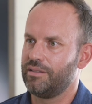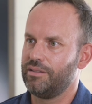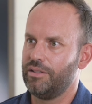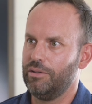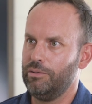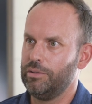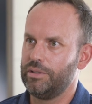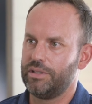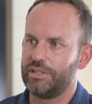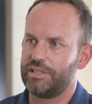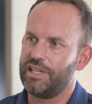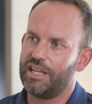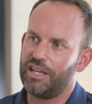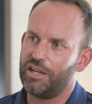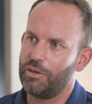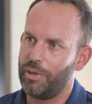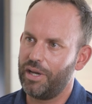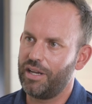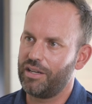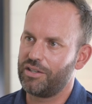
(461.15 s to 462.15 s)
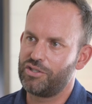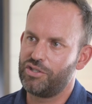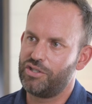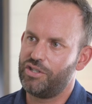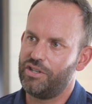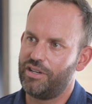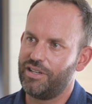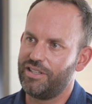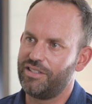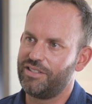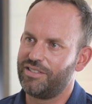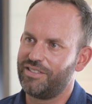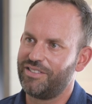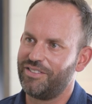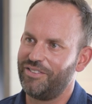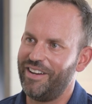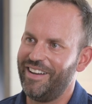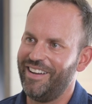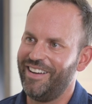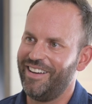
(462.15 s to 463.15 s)
no one's excited to buy insurance,
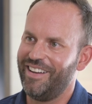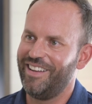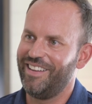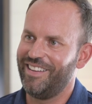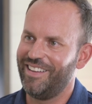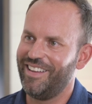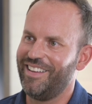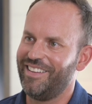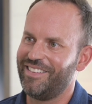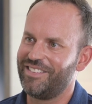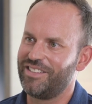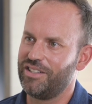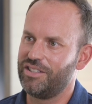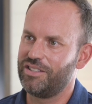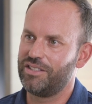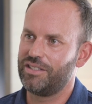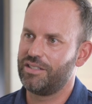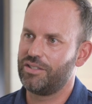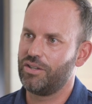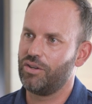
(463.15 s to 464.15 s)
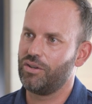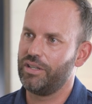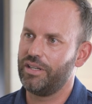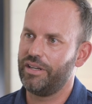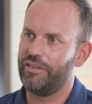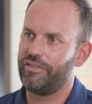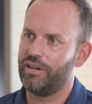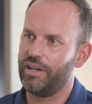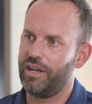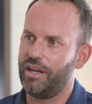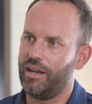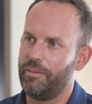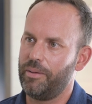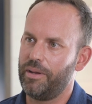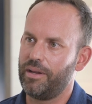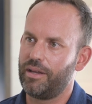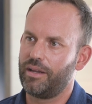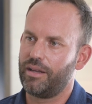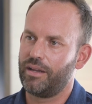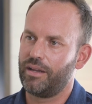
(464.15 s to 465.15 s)
right? It's a totally different dynamic.